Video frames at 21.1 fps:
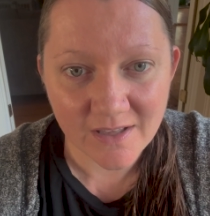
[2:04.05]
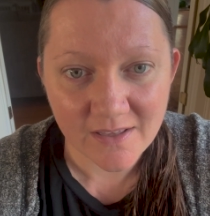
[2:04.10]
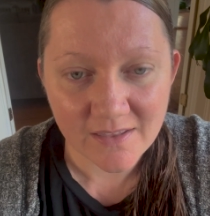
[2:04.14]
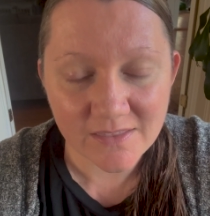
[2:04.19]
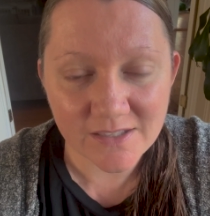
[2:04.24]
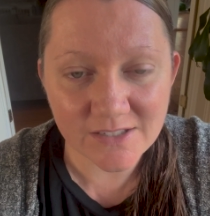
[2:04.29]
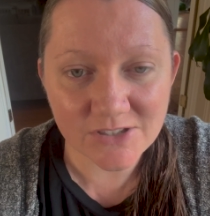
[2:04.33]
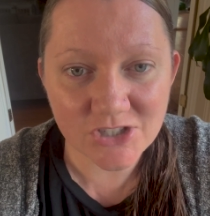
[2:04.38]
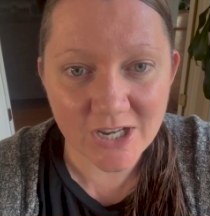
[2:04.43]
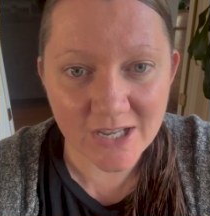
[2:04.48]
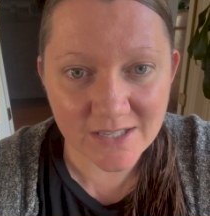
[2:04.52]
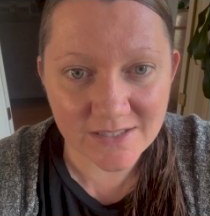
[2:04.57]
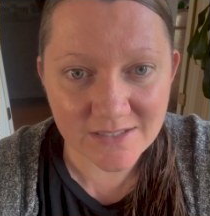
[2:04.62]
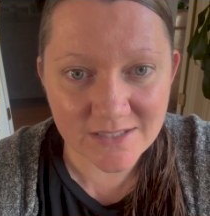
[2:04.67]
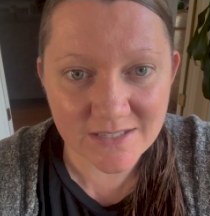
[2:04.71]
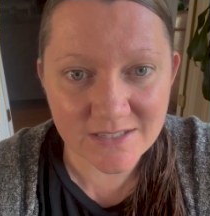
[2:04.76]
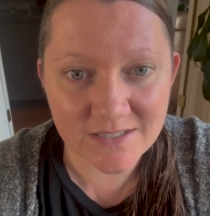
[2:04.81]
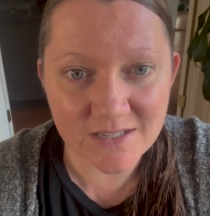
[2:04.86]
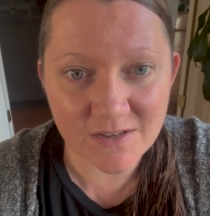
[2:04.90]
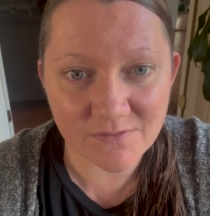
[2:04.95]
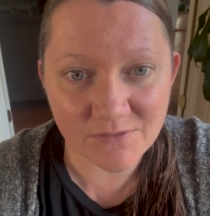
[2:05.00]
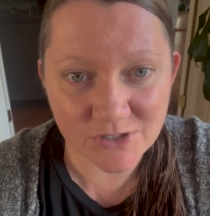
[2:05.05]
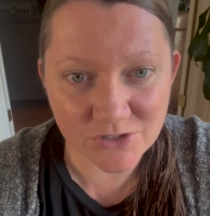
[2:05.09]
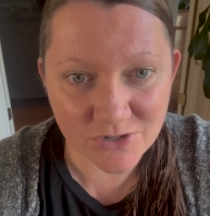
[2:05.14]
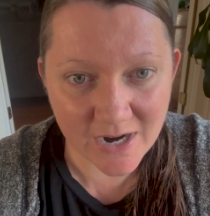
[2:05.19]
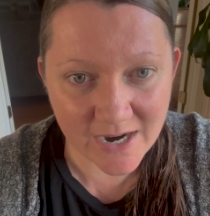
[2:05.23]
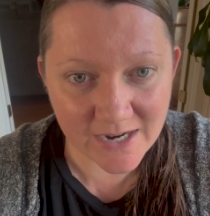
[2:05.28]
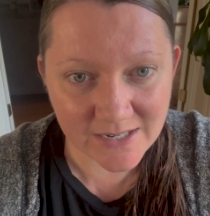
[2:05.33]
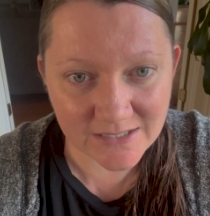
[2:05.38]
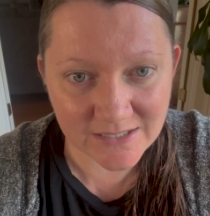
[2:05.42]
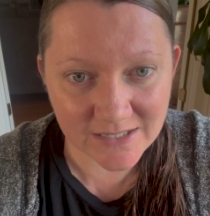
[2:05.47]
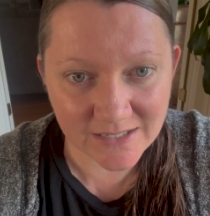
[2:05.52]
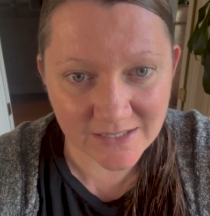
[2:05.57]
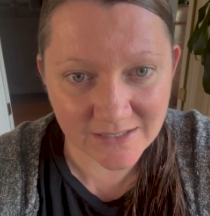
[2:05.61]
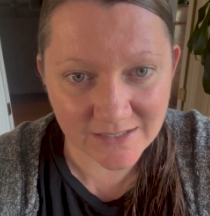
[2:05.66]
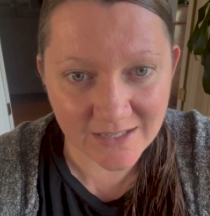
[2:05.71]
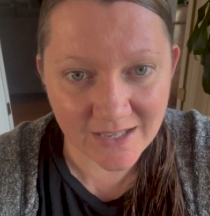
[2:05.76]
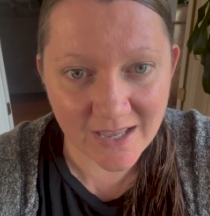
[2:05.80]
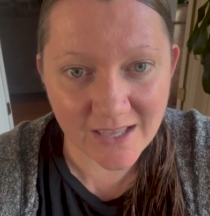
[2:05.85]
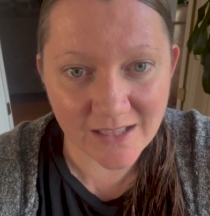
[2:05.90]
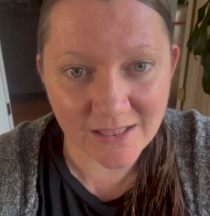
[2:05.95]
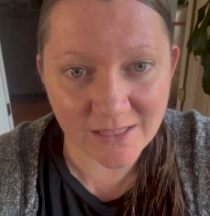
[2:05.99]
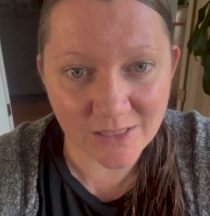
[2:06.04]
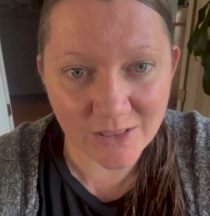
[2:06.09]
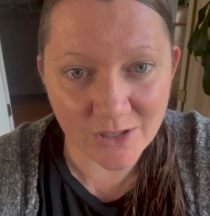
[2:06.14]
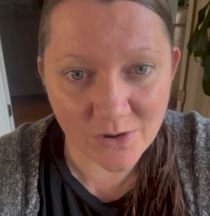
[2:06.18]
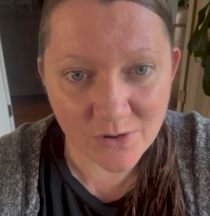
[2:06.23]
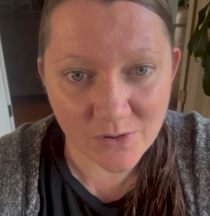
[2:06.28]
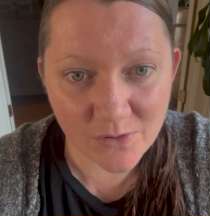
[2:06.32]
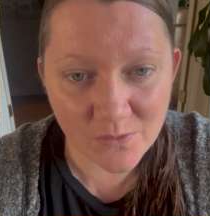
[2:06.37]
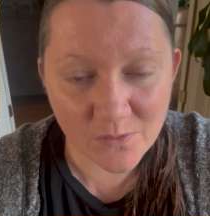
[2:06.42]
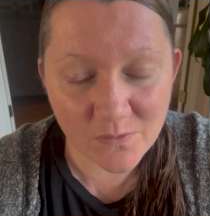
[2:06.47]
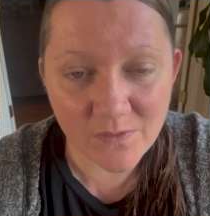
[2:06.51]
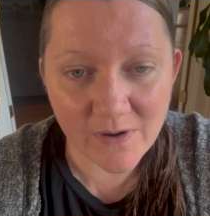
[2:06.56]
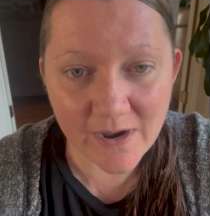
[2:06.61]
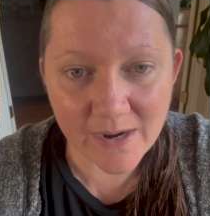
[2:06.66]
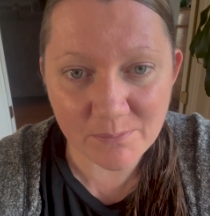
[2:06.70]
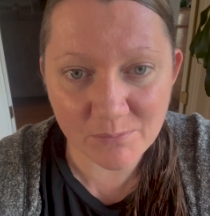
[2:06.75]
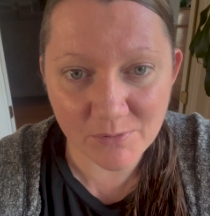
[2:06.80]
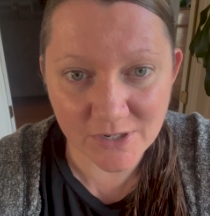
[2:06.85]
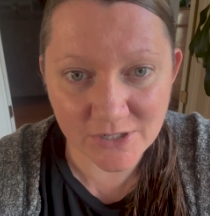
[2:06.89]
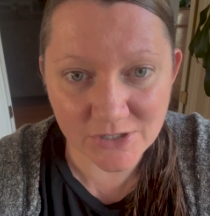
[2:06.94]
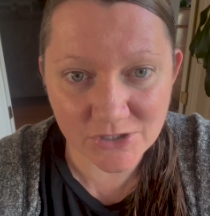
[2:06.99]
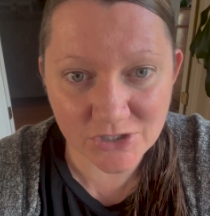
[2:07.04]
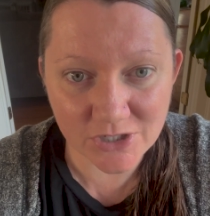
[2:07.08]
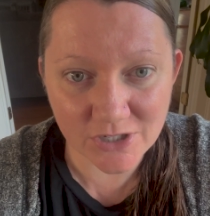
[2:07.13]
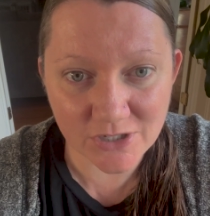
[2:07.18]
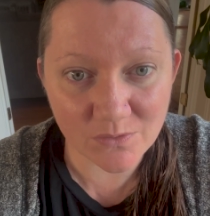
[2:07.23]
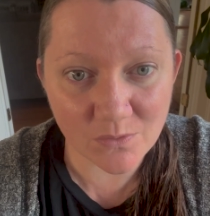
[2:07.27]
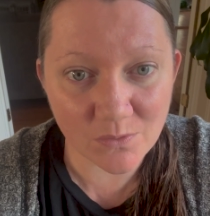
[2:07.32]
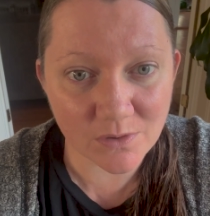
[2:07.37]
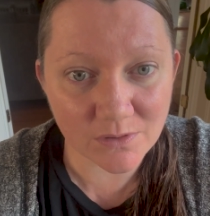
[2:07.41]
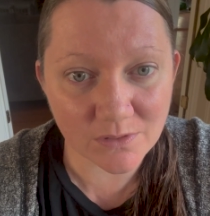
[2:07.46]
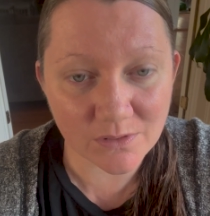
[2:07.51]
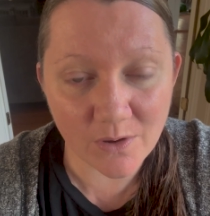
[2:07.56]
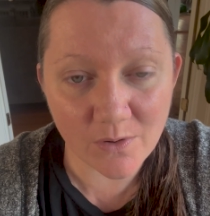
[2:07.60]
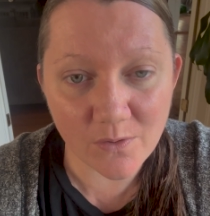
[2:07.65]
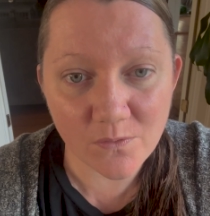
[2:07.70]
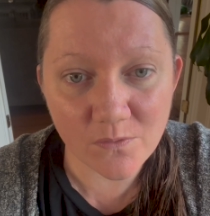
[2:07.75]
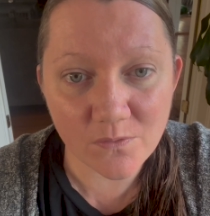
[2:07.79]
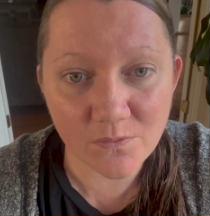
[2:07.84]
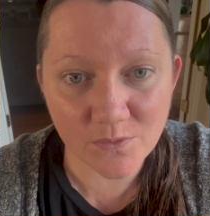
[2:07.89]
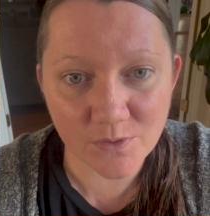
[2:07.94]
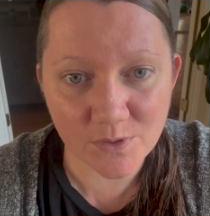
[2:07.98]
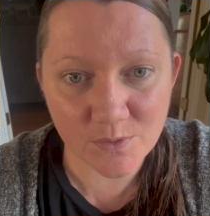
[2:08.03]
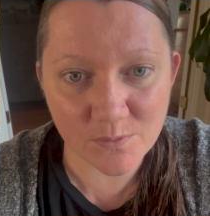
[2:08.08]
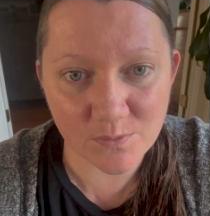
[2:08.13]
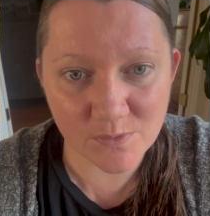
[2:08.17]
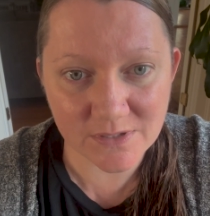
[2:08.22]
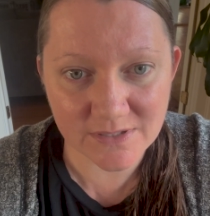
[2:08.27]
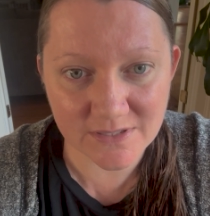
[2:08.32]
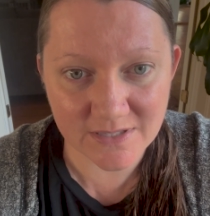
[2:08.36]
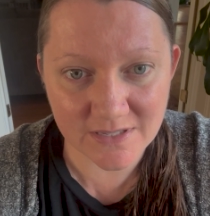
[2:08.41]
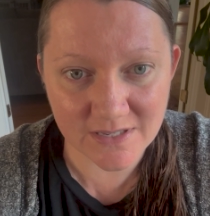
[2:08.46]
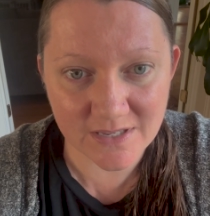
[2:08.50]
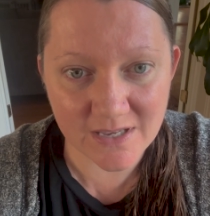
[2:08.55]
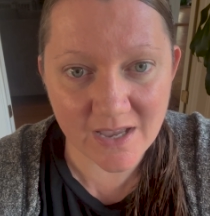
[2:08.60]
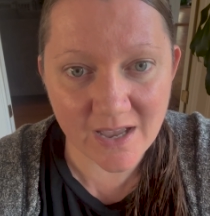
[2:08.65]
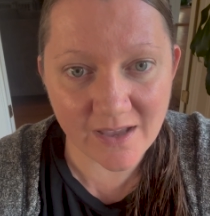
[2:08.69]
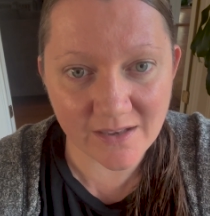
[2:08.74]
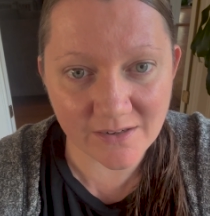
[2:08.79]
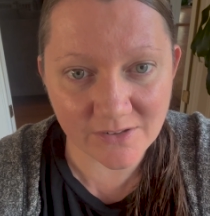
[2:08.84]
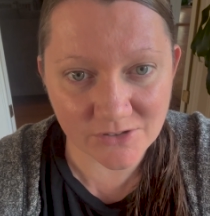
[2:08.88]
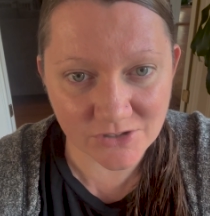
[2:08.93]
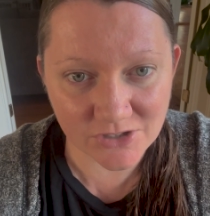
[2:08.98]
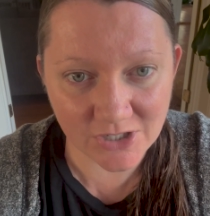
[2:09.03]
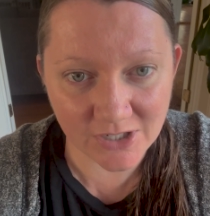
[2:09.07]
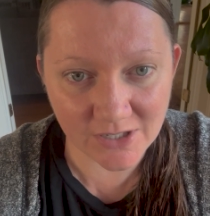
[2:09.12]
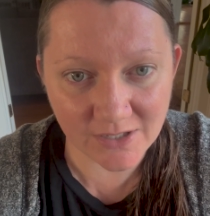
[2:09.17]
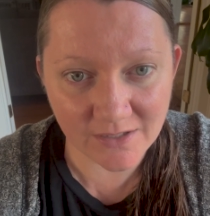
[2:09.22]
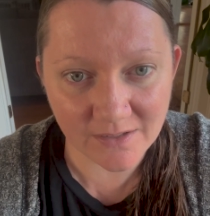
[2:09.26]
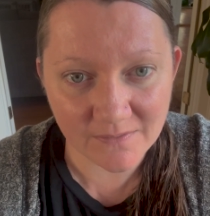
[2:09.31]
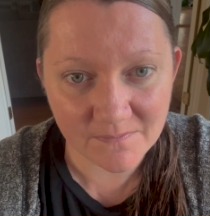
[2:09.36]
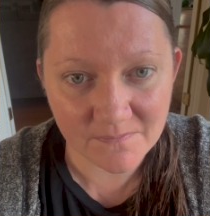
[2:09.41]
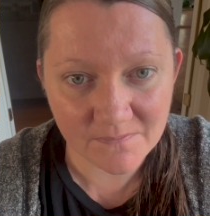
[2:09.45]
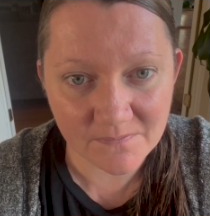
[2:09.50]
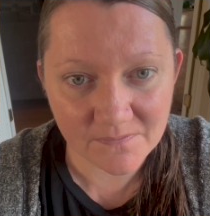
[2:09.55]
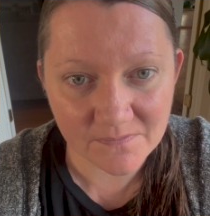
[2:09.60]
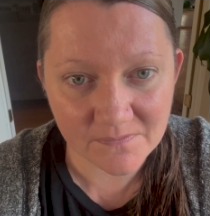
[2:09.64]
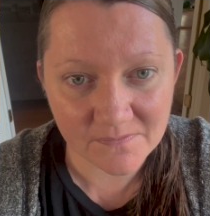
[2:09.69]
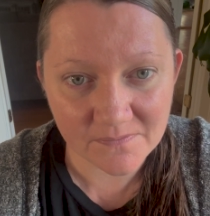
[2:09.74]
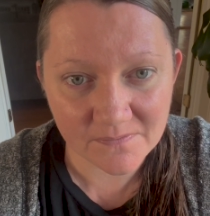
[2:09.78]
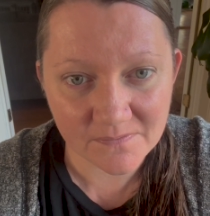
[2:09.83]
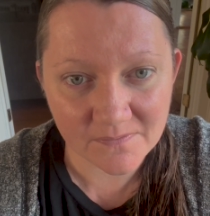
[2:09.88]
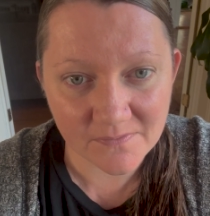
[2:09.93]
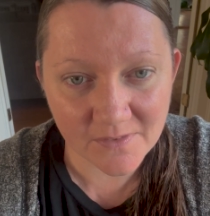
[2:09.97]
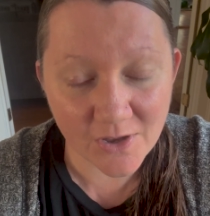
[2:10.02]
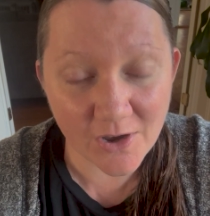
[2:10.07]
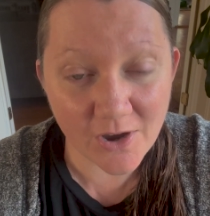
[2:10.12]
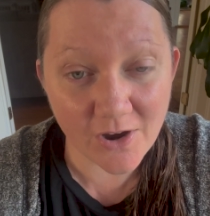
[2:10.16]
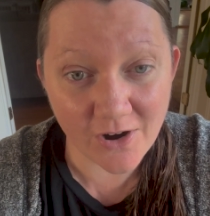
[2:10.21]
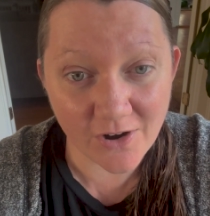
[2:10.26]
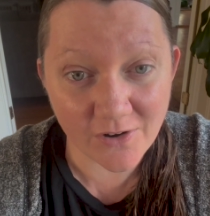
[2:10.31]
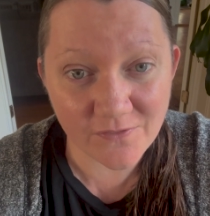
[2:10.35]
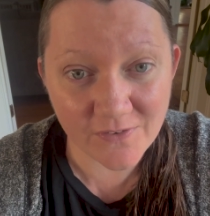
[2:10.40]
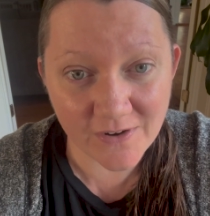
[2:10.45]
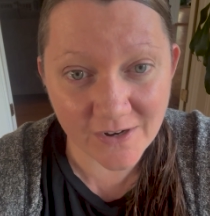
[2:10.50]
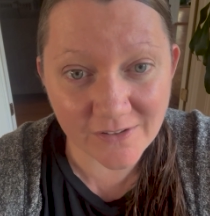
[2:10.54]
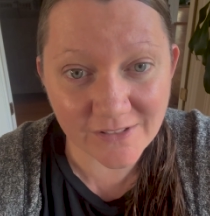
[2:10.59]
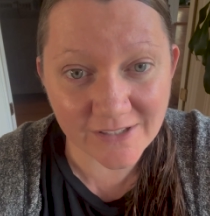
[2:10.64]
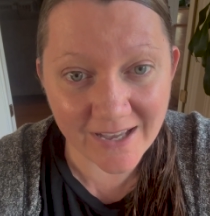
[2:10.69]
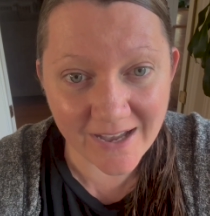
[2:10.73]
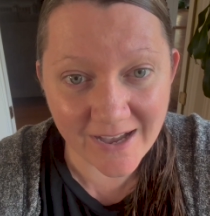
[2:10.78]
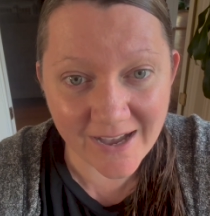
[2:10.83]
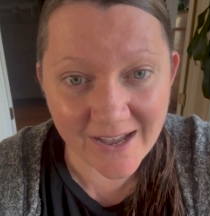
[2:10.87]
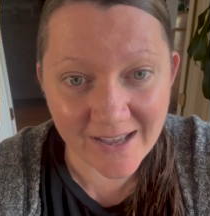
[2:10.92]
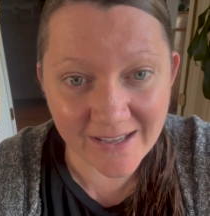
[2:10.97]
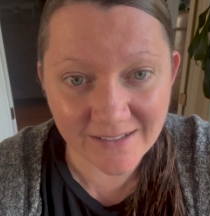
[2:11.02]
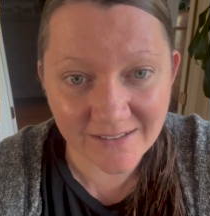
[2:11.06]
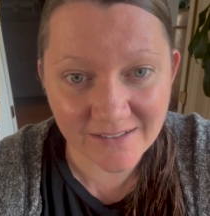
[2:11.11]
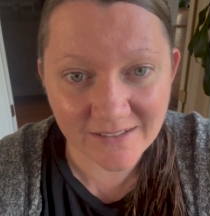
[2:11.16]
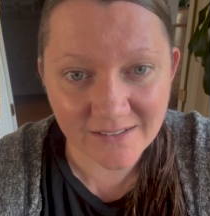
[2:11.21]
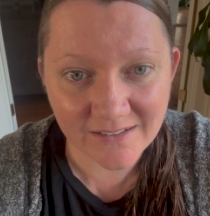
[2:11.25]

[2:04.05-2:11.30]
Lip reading: the chances of attracting a low vibration or low frequency energy are fairly high.